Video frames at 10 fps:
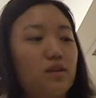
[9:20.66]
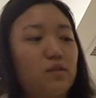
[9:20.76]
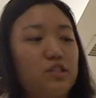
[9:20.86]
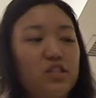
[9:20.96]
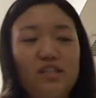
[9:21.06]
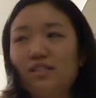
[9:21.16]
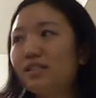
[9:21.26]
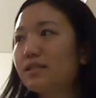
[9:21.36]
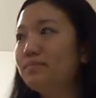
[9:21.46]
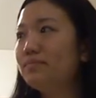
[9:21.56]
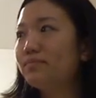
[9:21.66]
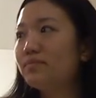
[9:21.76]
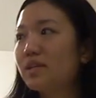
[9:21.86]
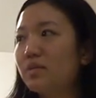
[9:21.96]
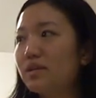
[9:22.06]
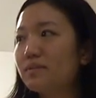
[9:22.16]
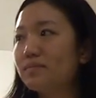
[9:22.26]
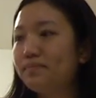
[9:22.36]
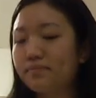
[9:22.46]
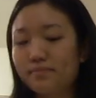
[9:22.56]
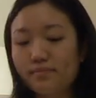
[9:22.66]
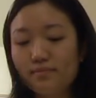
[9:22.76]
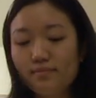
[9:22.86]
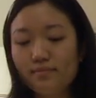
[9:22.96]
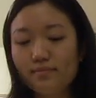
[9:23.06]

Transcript: good with cheese. Oh, we have cheese.